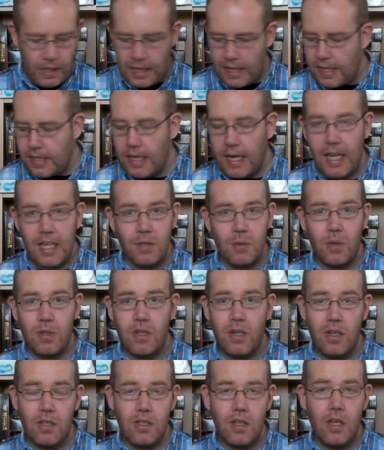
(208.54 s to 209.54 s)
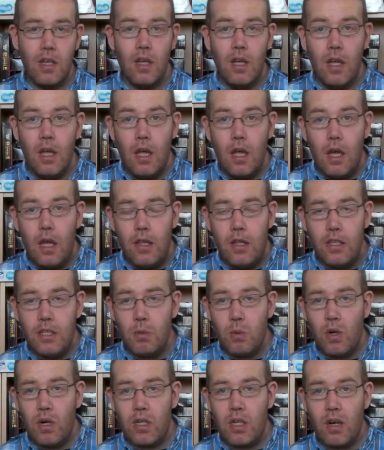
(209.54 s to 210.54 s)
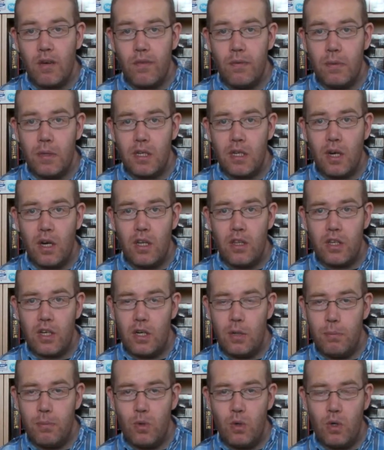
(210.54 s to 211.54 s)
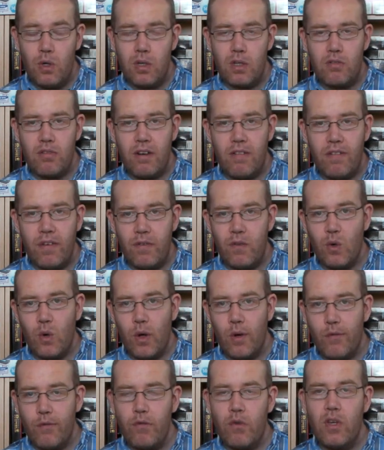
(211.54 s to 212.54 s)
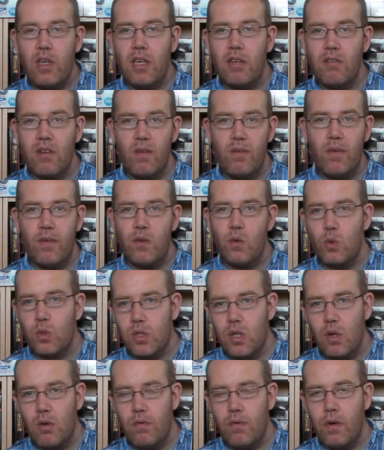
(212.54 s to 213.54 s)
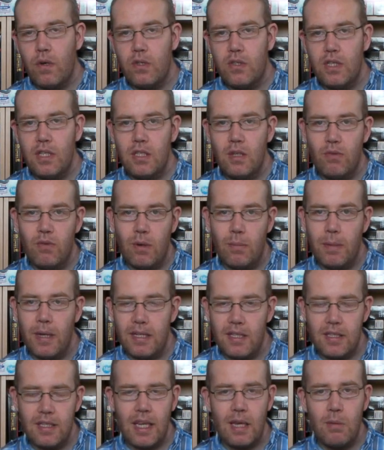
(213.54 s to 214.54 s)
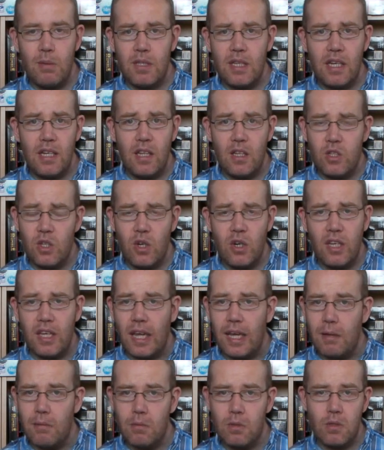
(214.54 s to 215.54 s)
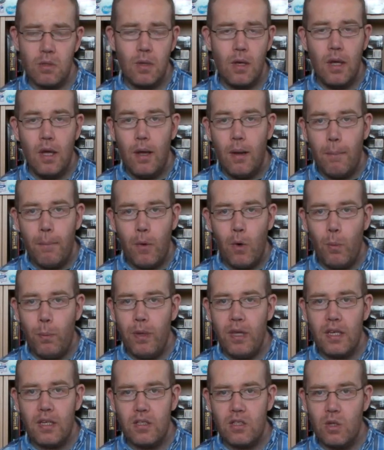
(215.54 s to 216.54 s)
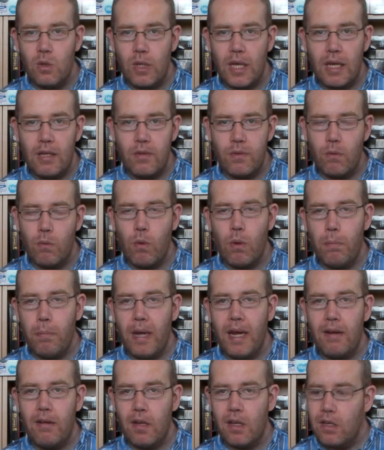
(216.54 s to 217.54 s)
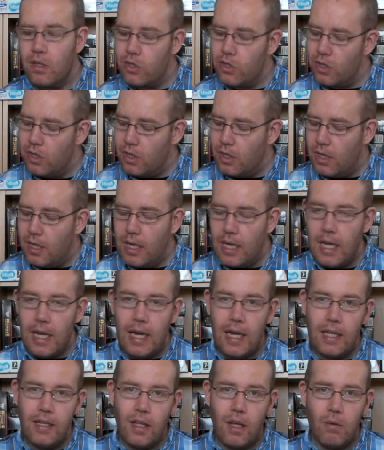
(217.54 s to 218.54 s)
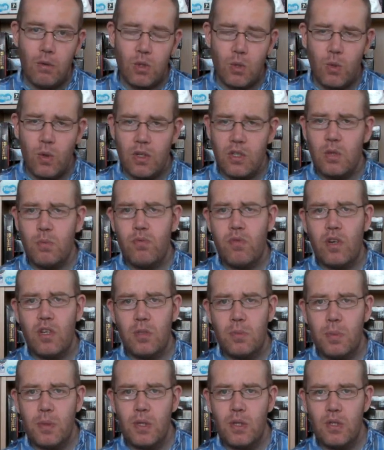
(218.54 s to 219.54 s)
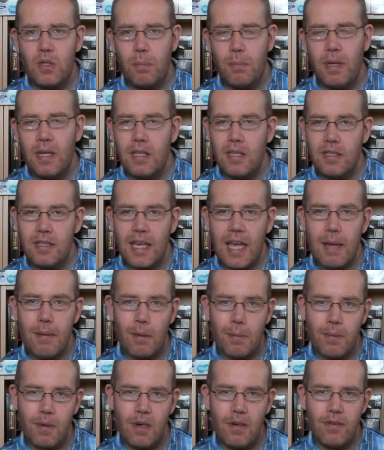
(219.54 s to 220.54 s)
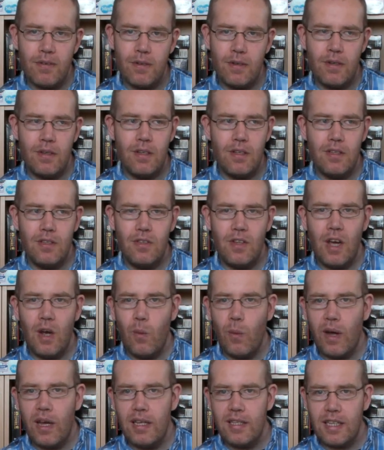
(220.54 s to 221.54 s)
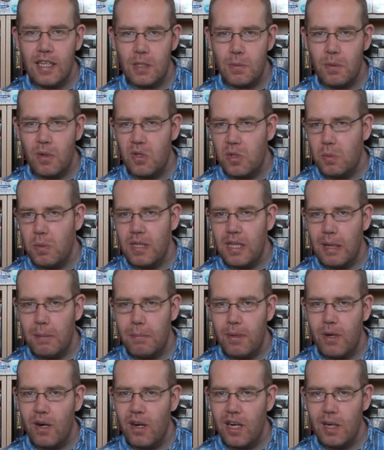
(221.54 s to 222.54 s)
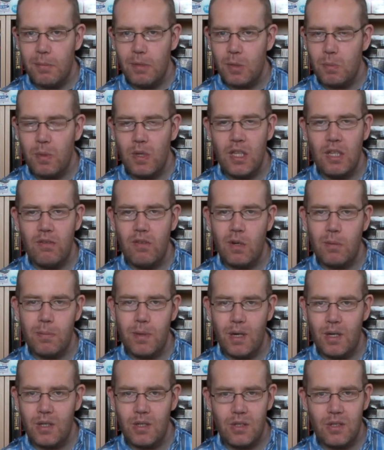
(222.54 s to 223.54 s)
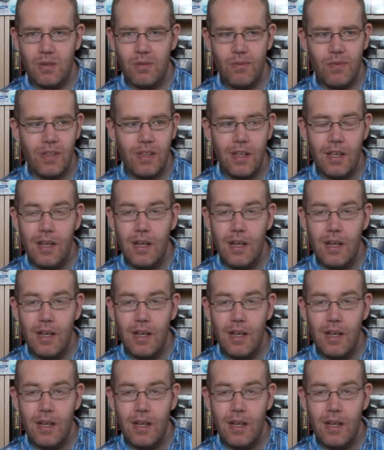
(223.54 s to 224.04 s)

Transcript: And the last one, guys, this one I got from the guy that I bought Grand Theft Auto 3 and Grand Theft Auto Vice City from. As I say, he was selling a ton of games, all PS2 games for £1 each. And I was quite surprised because I picked this game up and I thought, no way is that supposed to be in that pile, it must be in the wrong box or something.